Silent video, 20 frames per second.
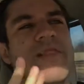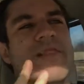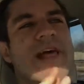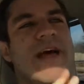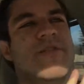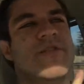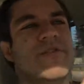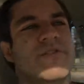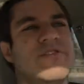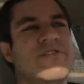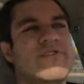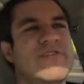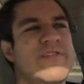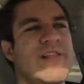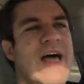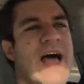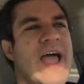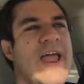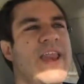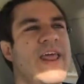on leather
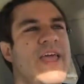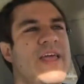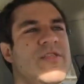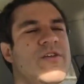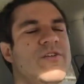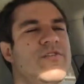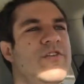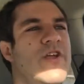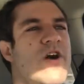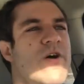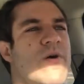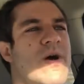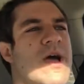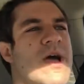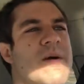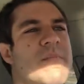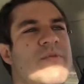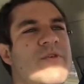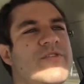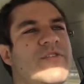sliding. There's no
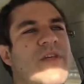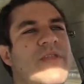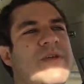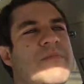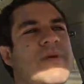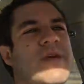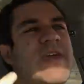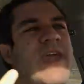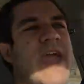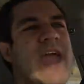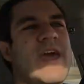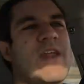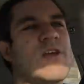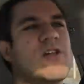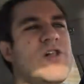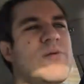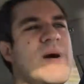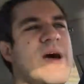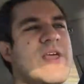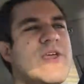there's nothing
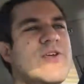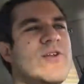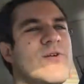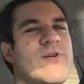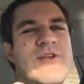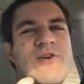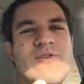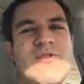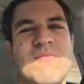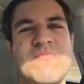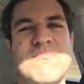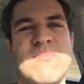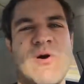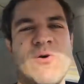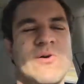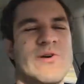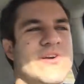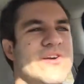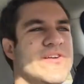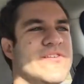mechanical about it. You don't hear the
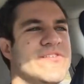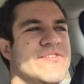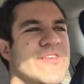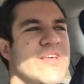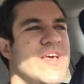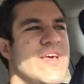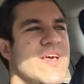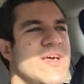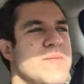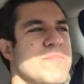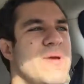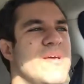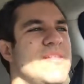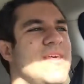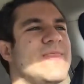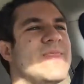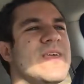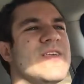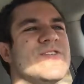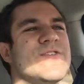motors.
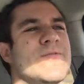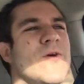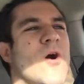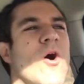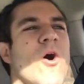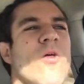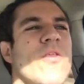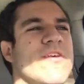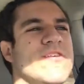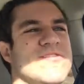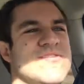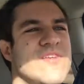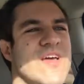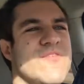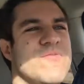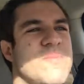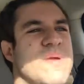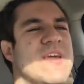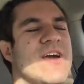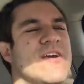Bentley thinks of all this
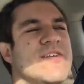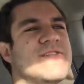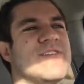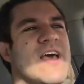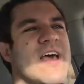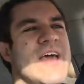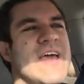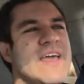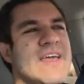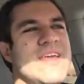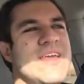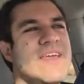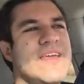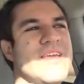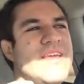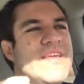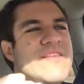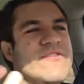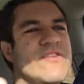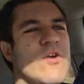stuff because
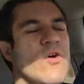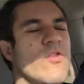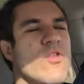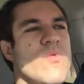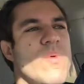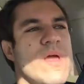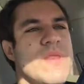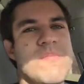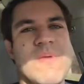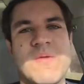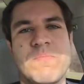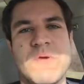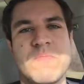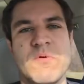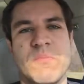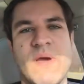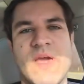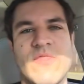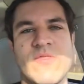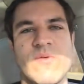it's the only way to make
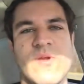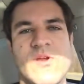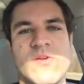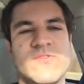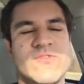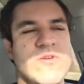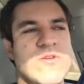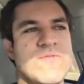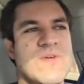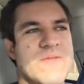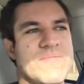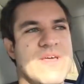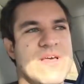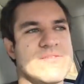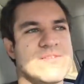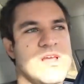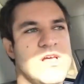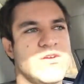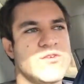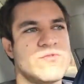people pay
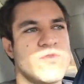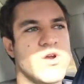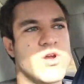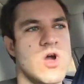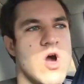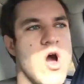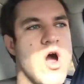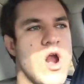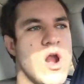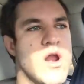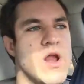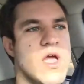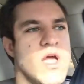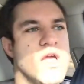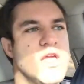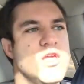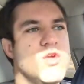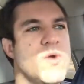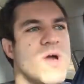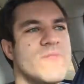$375,000 for a
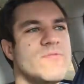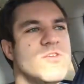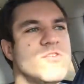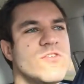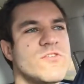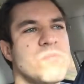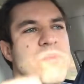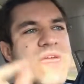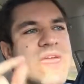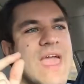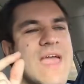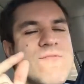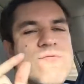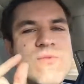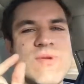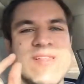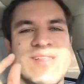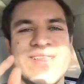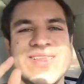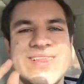car. You have to just make
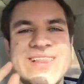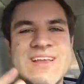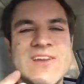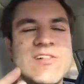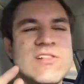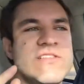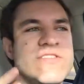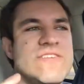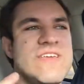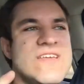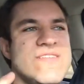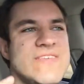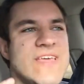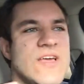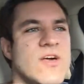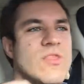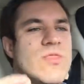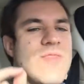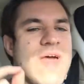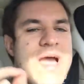every little
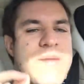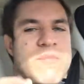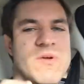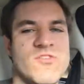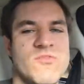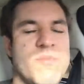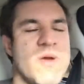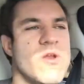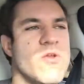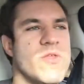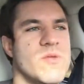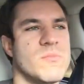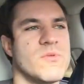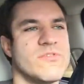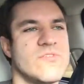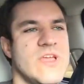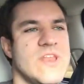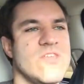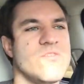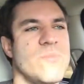detail that much better than
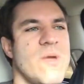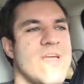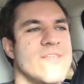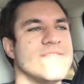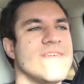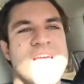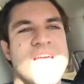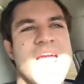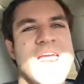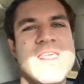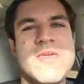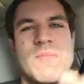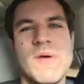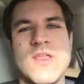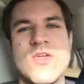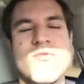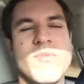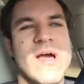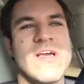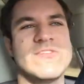Mercedes Benz.
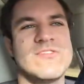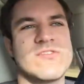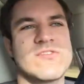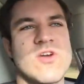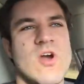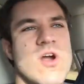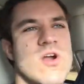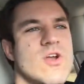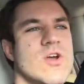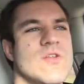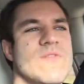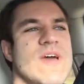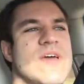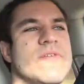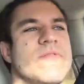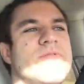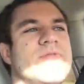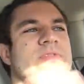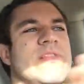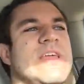Anybody who buys this car could have had
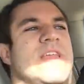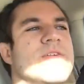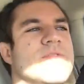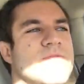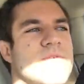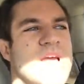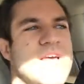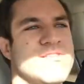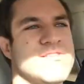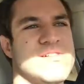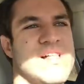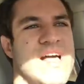a fleet of S